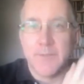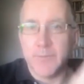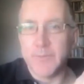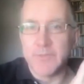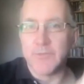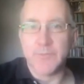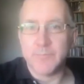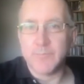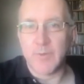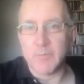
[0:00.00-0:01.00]
which is
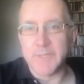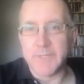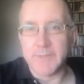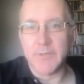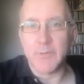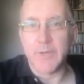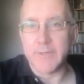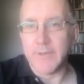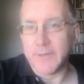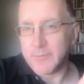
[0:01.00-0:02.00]
probably
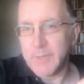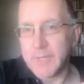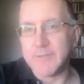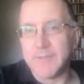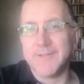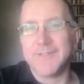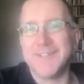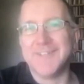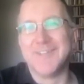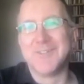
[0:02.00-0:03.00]
quite unexpected
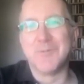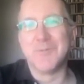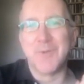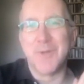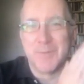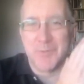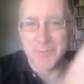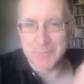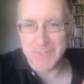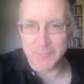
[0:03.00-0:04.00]
in terms of what people
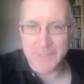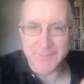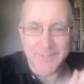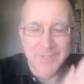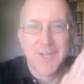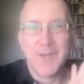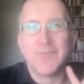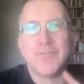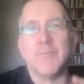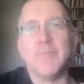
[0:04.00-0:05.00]
would be expecting
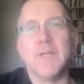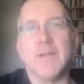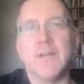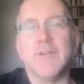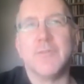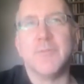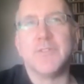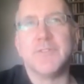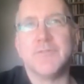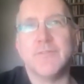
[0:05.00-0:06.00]
from a
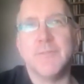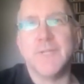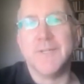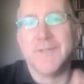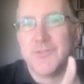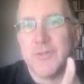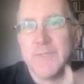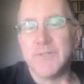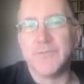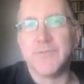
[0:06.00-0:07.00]

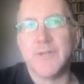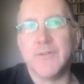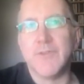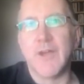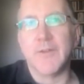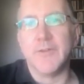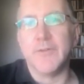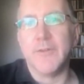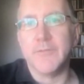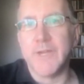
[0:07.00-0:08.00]
treatment of
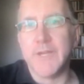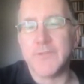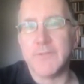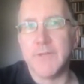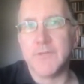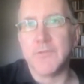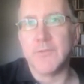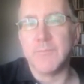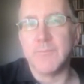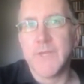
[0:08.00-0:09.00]
Wagner and race and
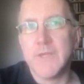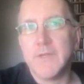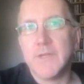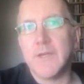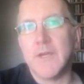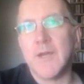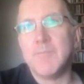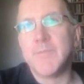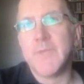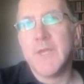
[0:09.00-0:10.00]
racism.
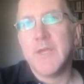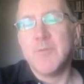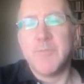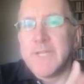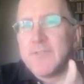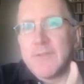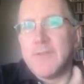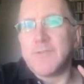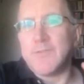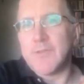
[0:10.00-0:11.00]
But
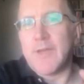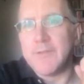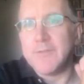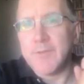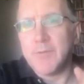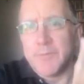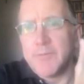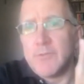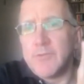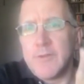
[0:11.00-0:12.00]

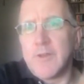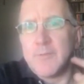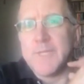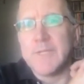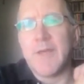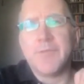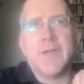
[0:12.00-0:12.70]
there turned out to be a lot